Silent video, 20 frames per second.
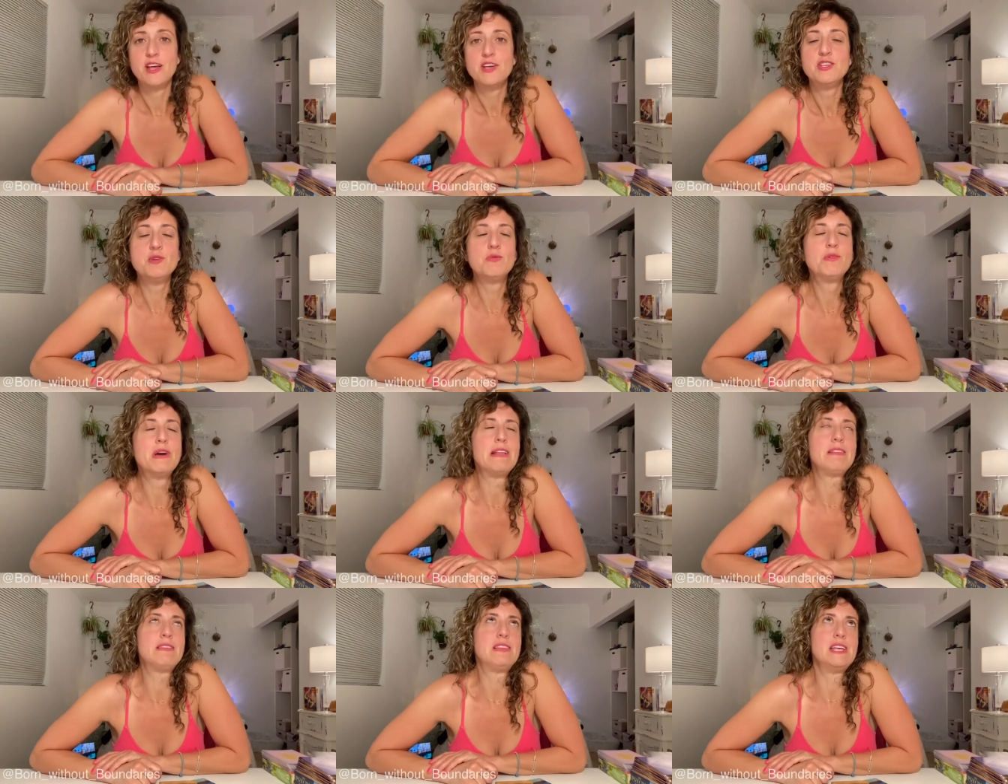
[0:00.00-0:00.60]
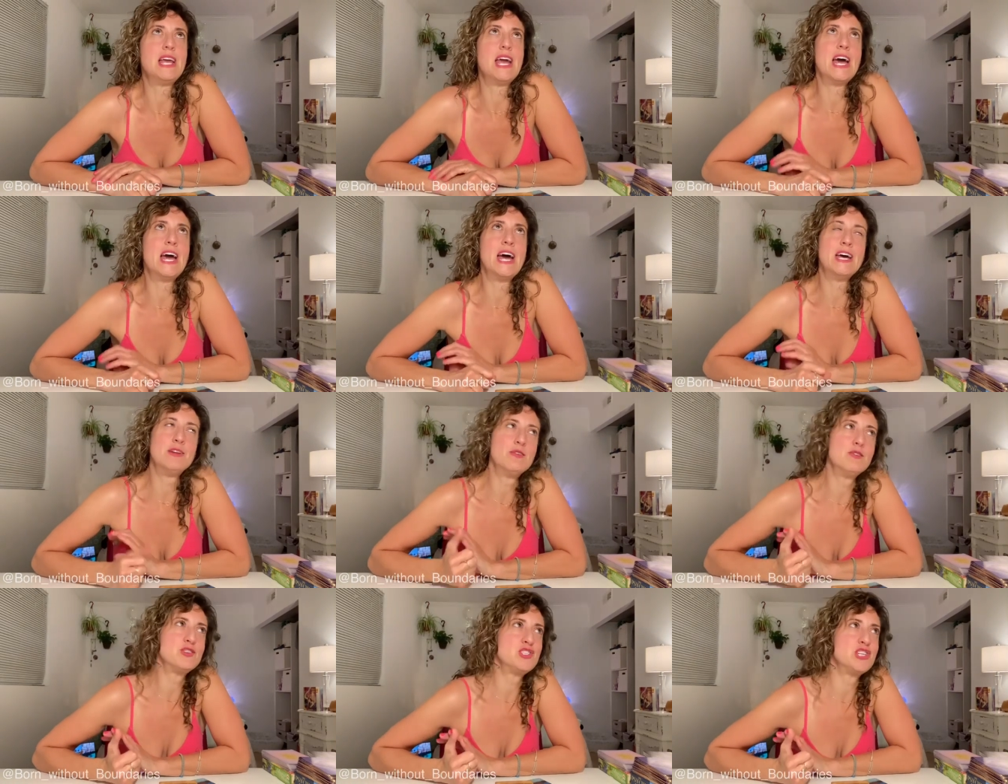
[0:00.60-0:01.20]
You got the
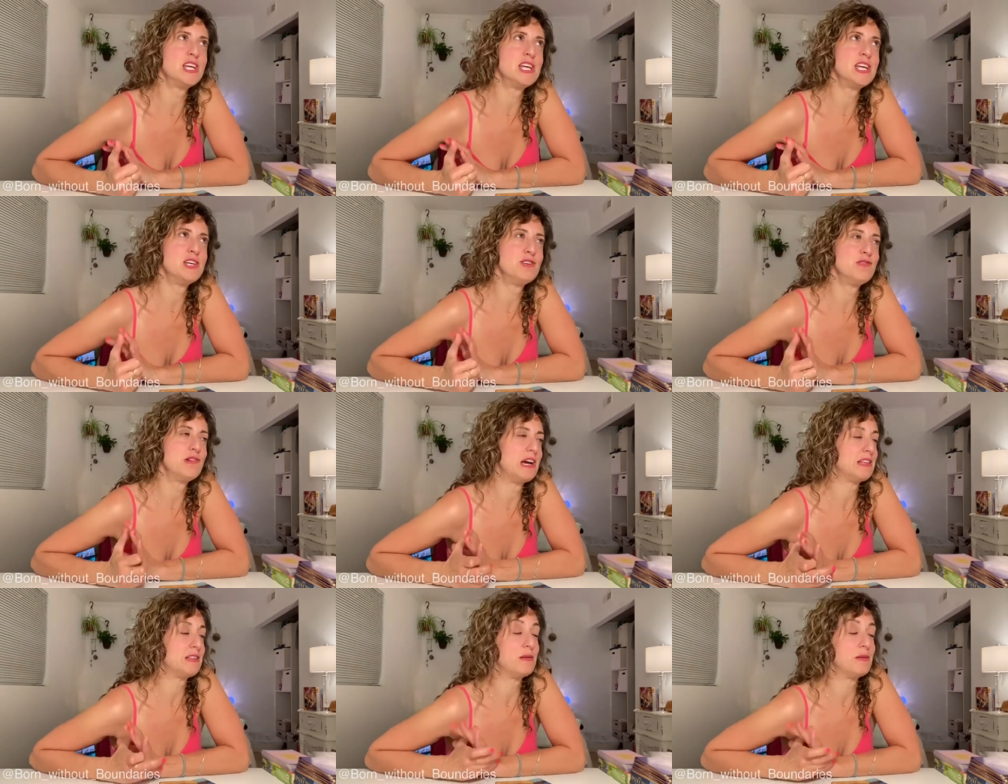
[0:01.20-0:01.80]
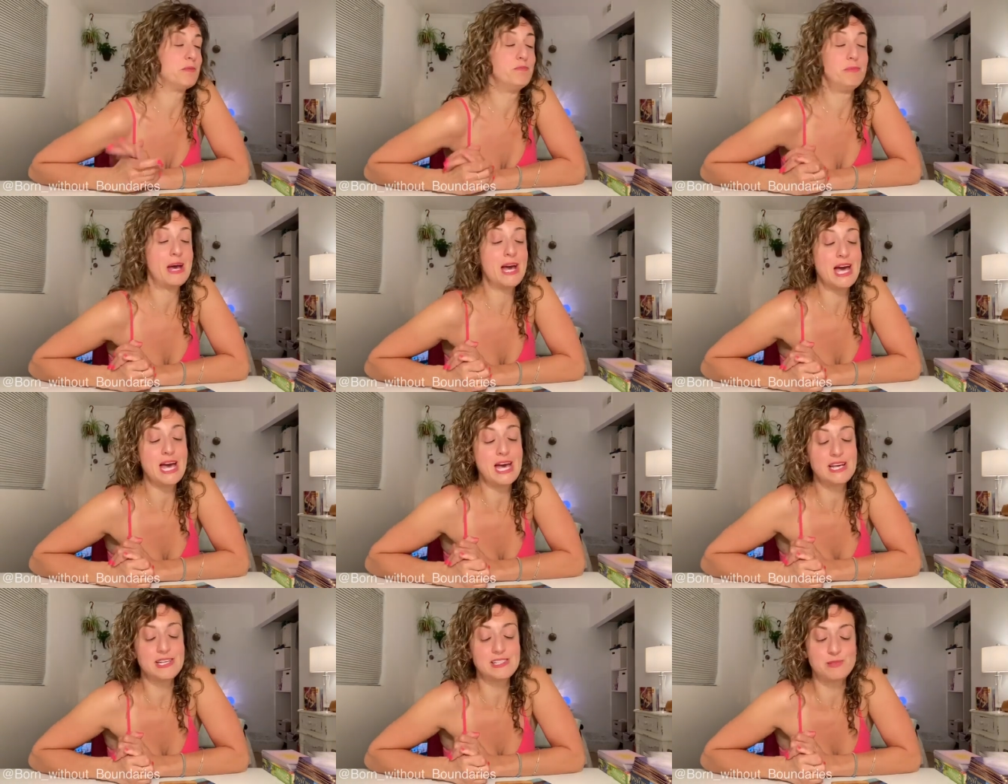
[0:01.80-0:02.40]
energy. You got the
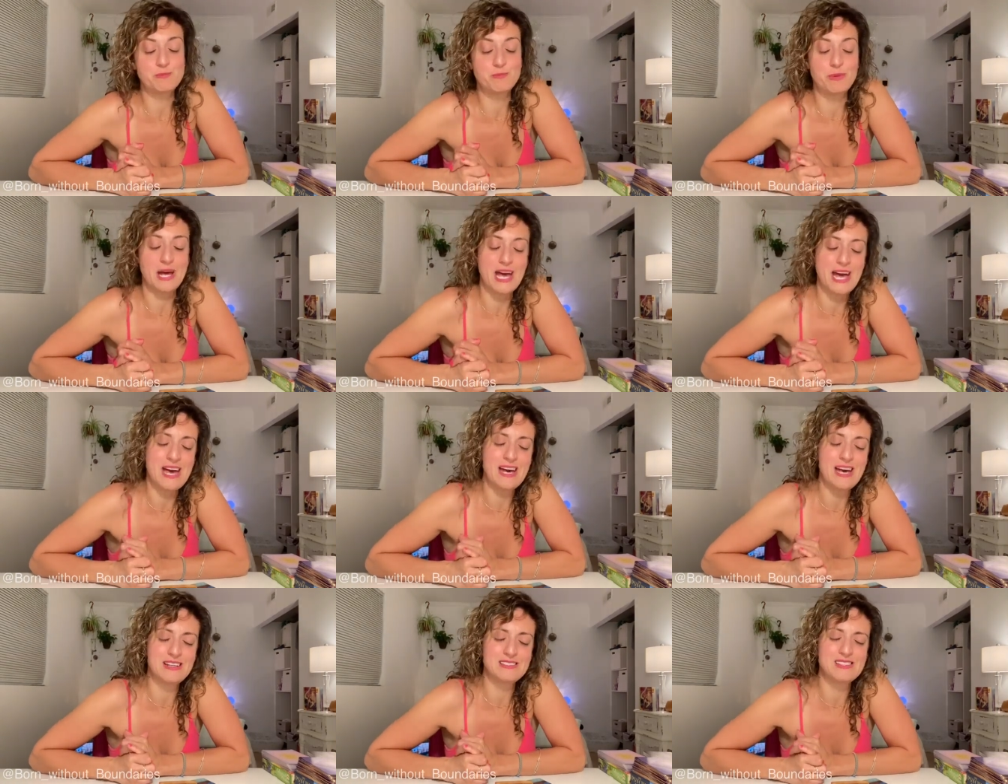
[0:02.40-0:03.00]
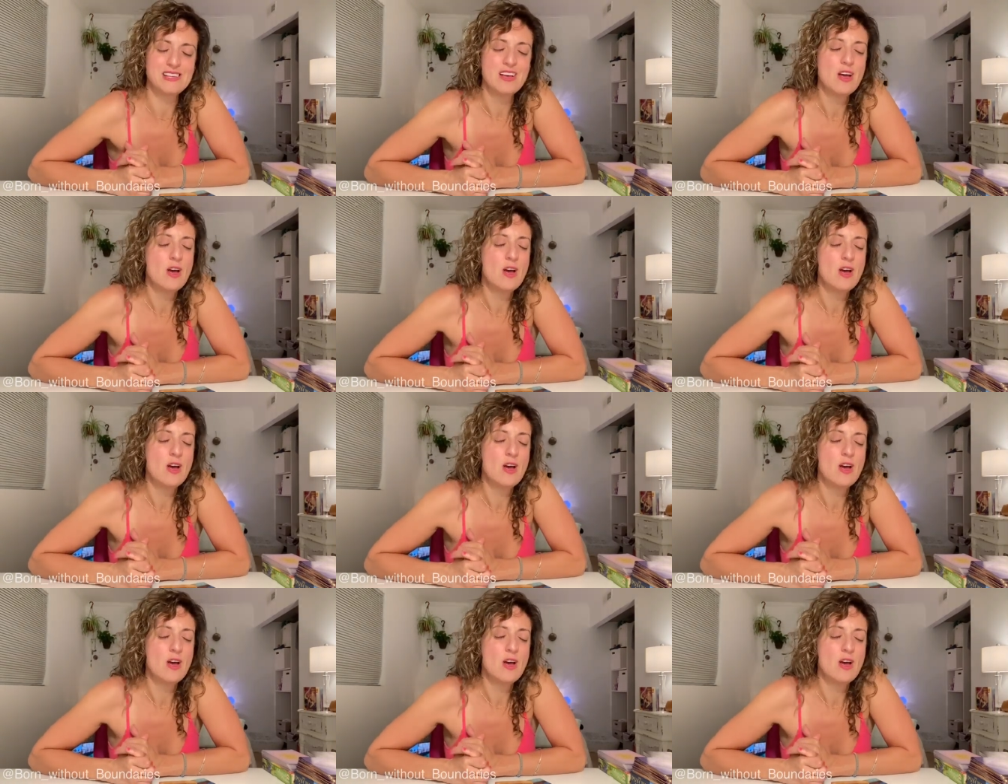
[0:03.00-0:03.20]
bags packed.